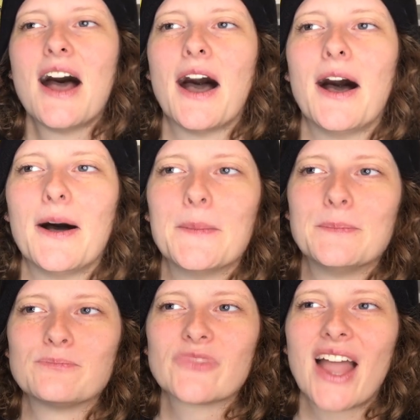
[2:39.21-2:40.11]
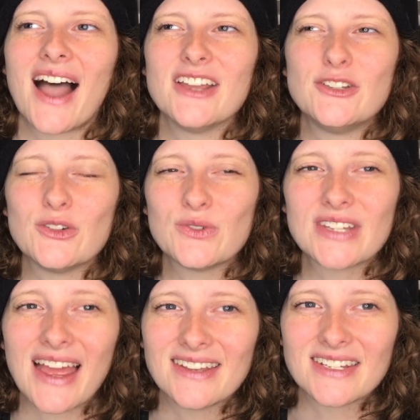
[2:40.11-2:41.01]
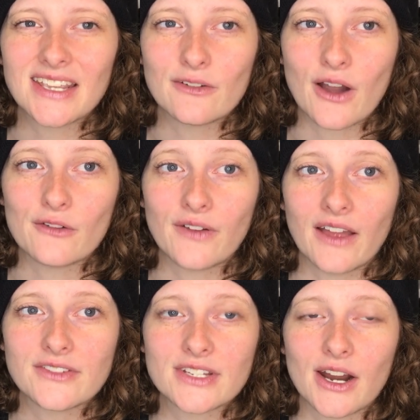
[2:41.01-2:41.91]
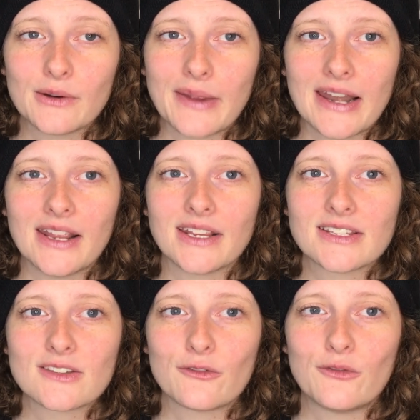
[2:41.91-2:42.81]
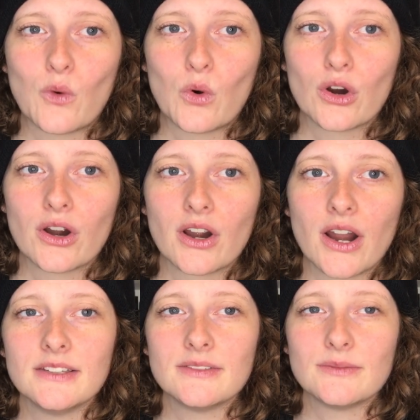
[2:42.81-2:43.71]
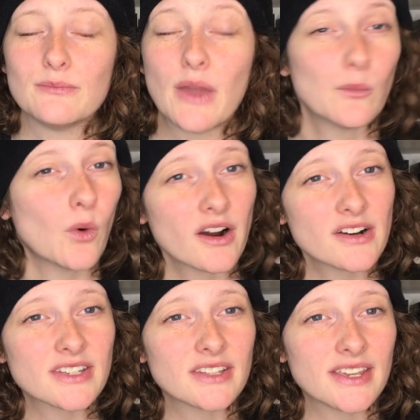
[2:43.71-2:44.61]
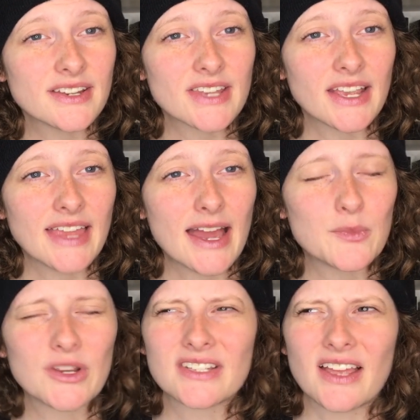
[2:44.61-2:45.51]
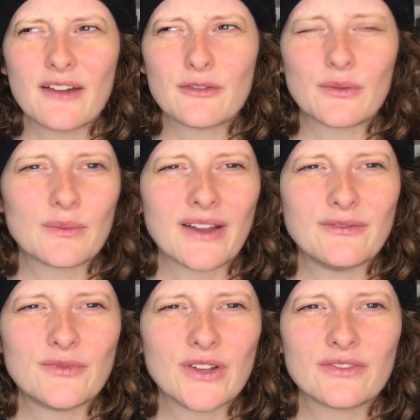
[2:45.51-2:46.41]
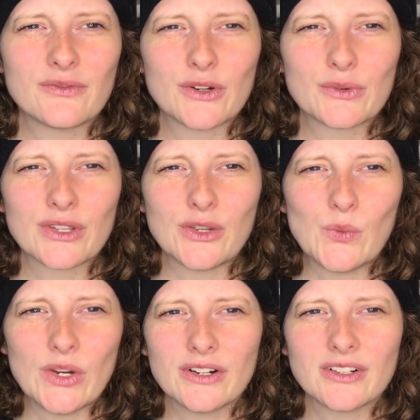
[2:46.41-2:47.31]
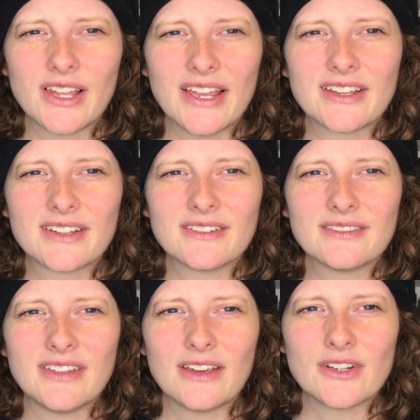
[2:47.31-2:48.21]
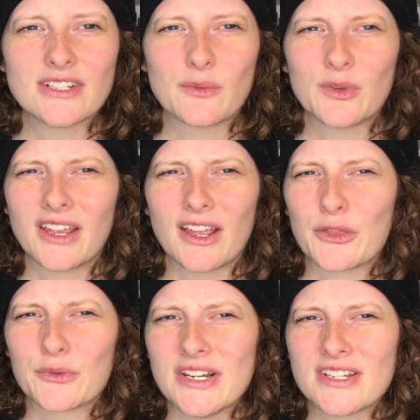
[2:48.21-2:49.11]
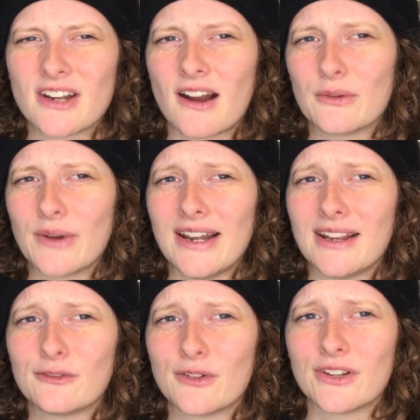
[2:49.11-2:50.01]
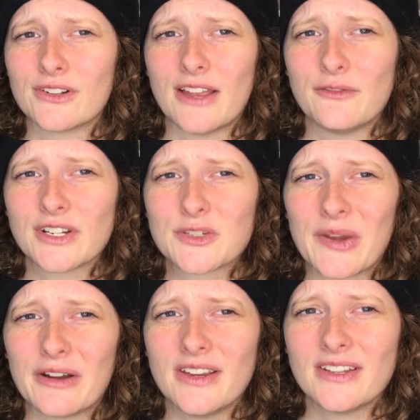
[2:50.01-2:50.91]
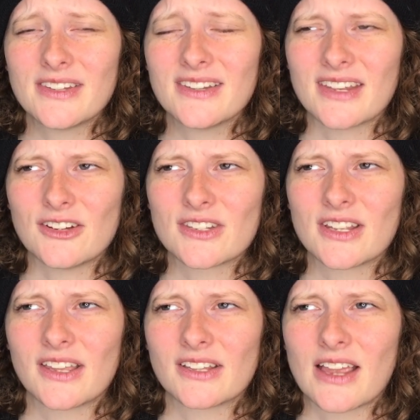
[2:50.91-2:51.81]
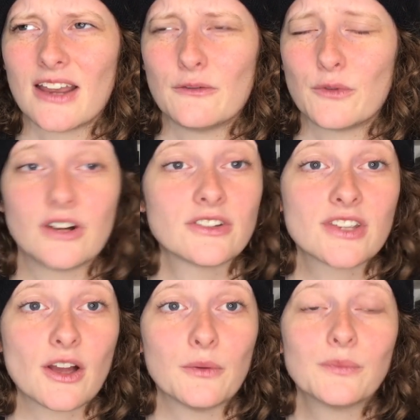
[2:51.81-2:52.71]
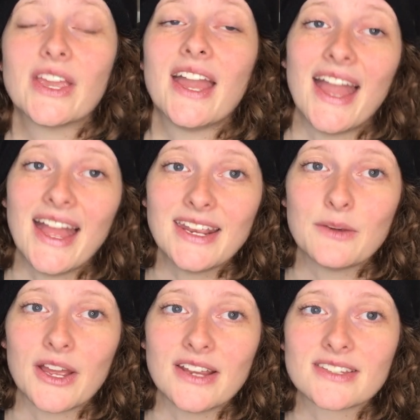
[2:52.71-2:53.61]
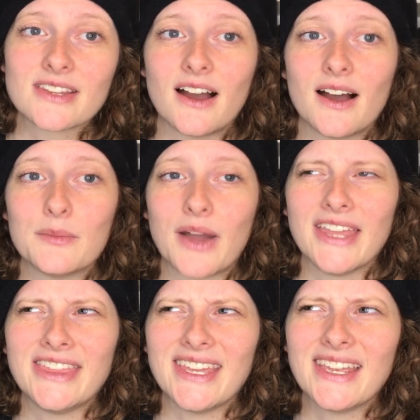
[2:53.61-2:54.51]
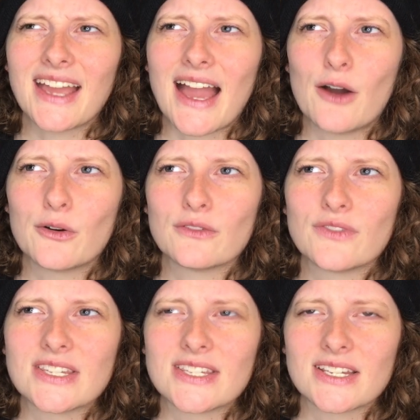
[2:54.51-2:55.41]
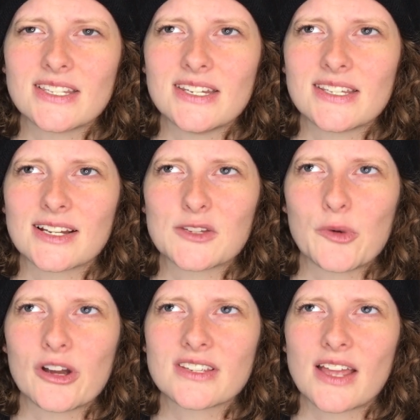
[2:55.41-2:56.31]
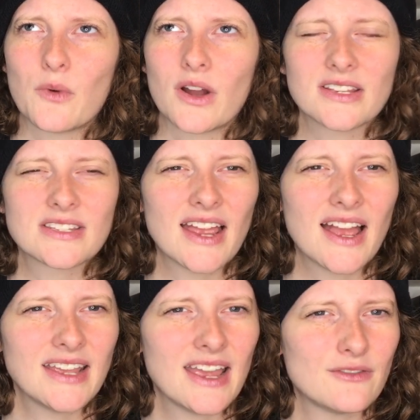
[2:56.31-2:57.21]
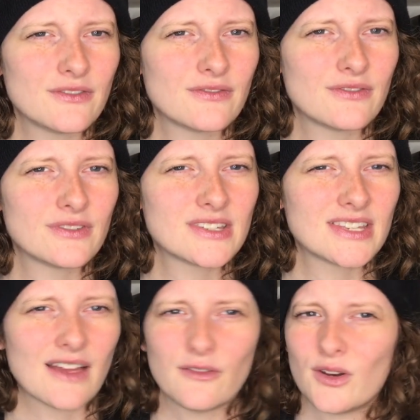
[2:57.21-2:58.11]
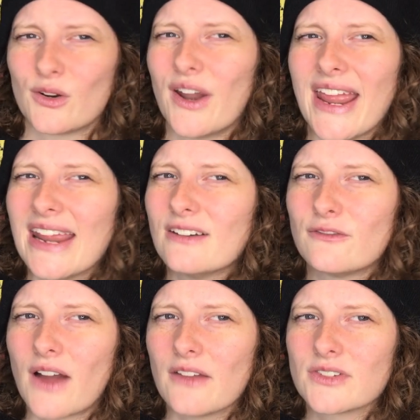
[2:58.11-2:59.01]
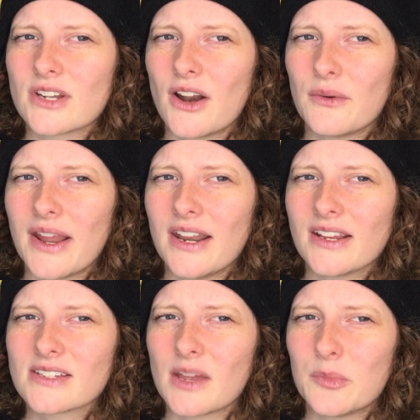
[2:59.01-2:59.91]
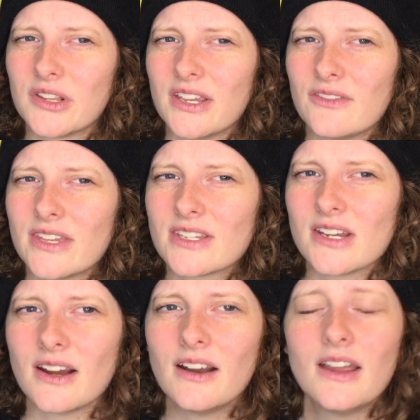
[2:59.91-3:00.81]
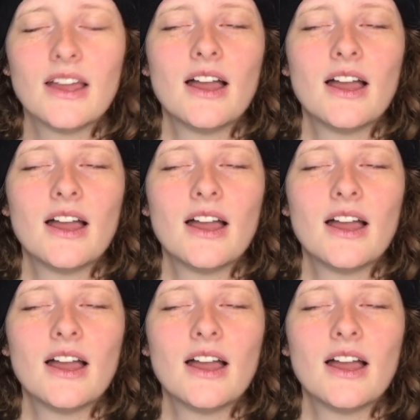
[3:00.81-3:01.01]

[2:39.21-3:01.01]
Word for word: Um, I do tend to give out five star ratings for memoirs and things like that because I have a I feel, feel really weird like giving someone like a three star rating for their life experiences. I just think that's kind of weird. So anyways, um, I think out of the 66 books, I want to say I gave seven or eight five star ratings, I believe this year.